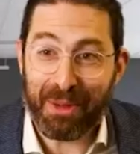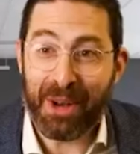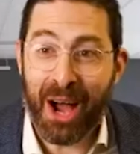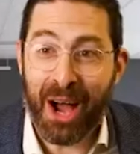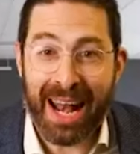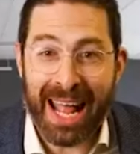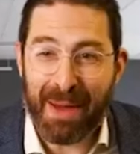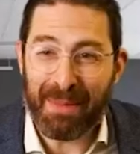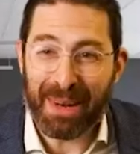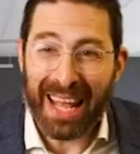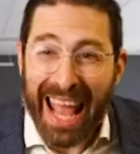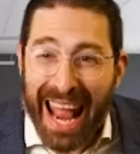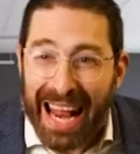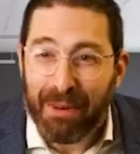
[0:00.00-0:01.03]
up at 9 a.m.
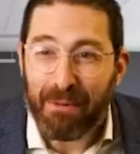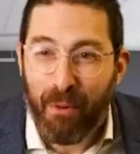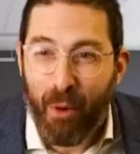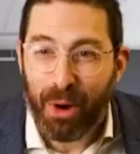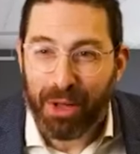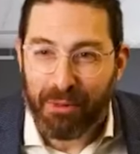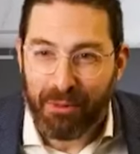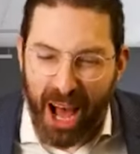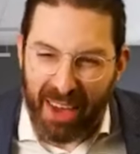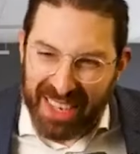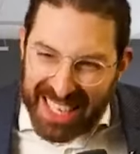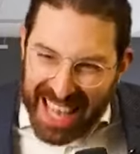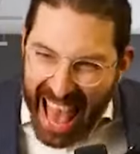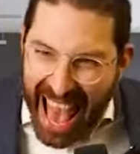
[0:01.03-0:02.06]
At
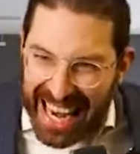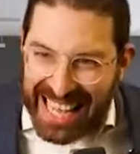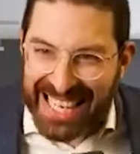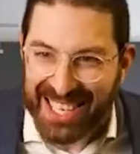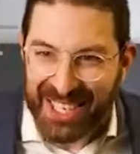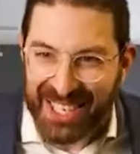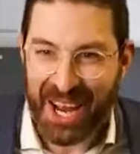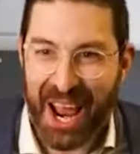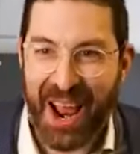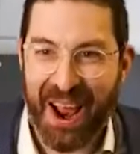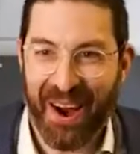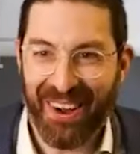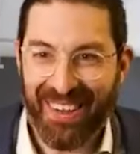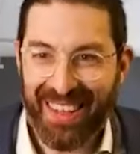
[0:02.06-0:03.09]
8.45, he's at his
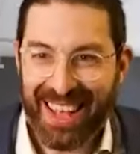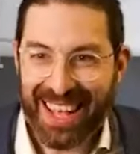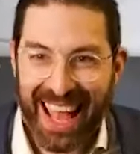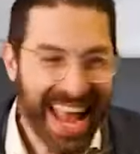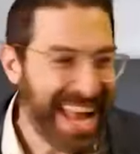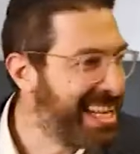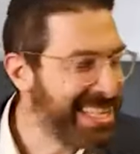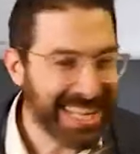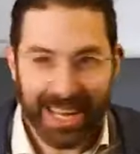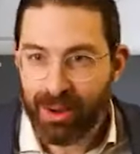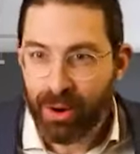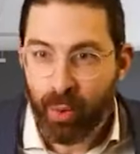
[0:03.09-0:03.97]
chair. And he's like,